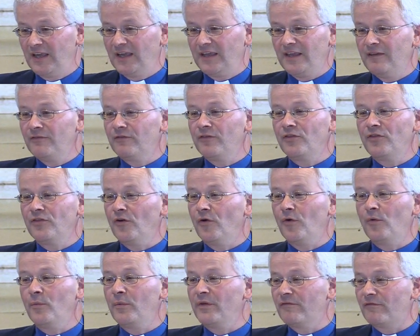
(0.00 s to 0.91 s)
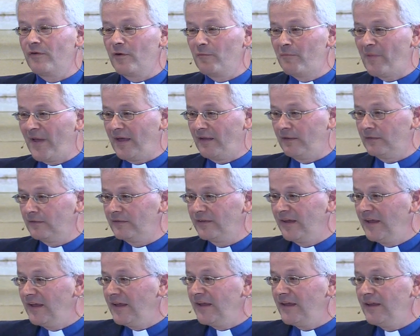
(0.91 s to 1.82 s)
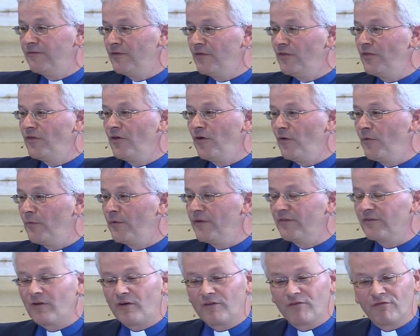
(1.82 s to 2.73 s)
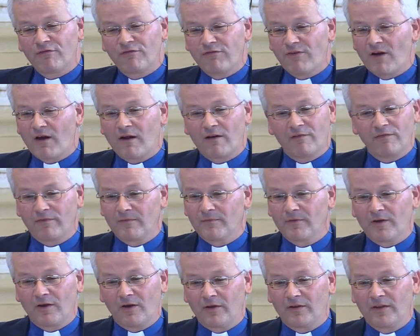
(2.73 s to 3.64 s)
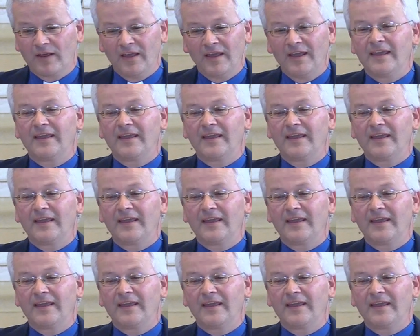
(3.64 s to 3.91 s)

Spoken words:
Even though we've rebelled, even though we've gone far from God,